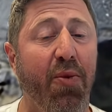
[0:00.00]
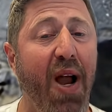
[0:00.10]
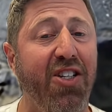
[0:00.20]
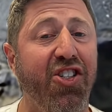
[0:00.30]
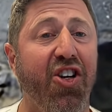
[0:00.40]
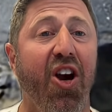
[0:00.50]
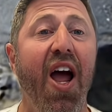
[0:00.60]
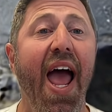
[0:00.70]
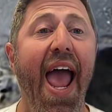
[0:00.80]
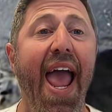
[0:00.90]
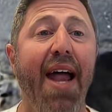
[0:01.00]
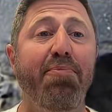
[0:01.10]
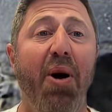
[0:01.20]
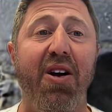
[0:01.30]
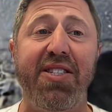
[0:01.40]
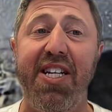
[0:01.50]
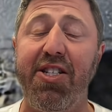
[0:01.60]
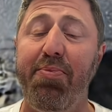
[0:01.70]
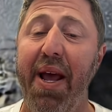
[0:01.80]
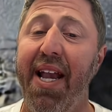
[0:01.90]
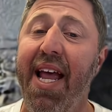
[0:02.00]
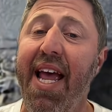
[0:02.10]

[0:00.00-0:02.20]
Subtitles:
register and participate.